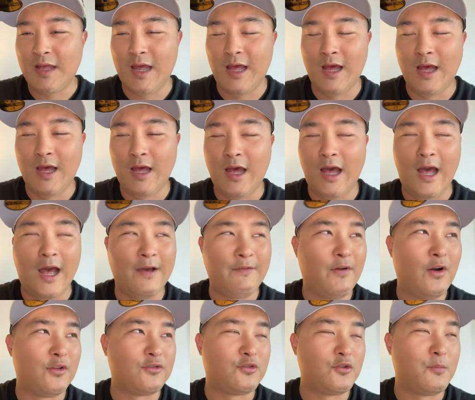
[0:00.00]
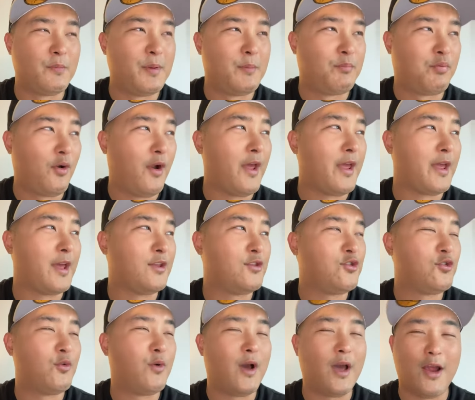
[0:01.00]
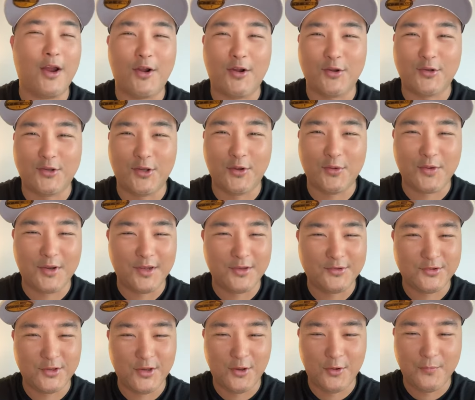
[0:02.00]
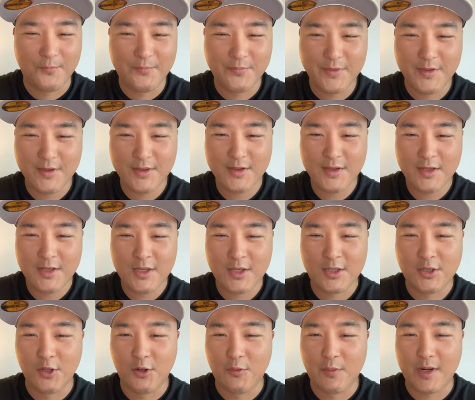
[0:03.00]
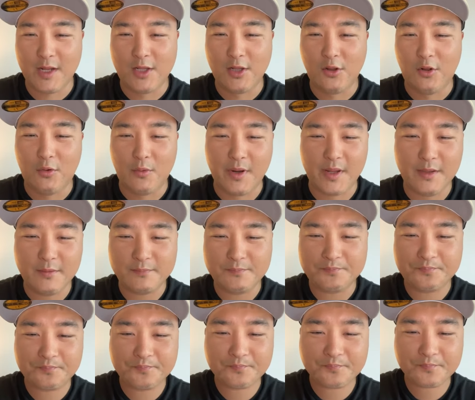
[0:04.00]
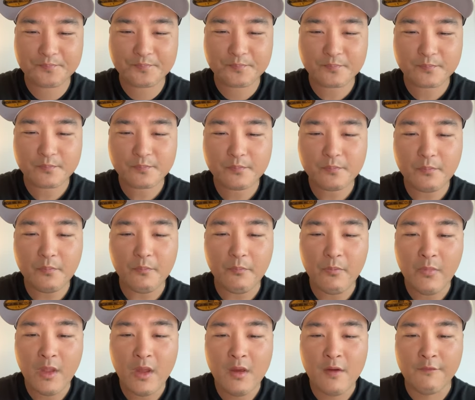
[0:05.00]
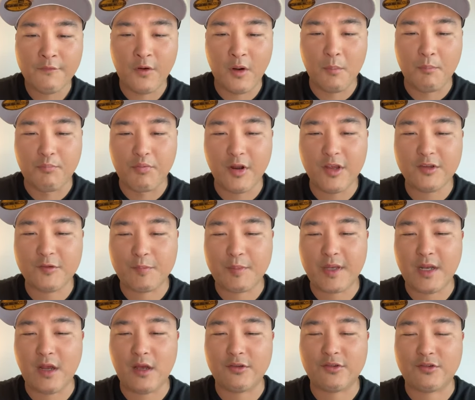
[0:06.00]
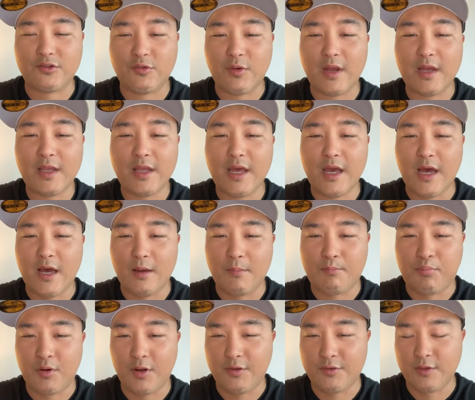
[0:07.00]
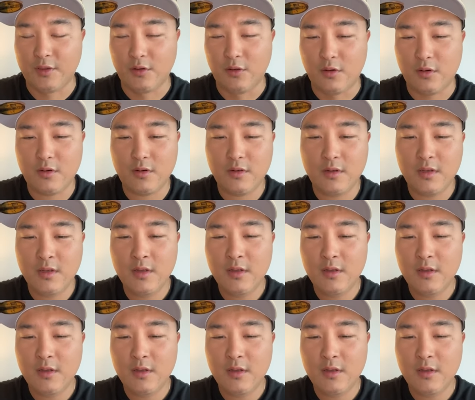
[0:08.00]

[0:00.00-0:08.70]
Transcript: Uh, I've also been praying to uh, Arizona, so Glory, glory. From Brisbane, Australia. Praise the Lord.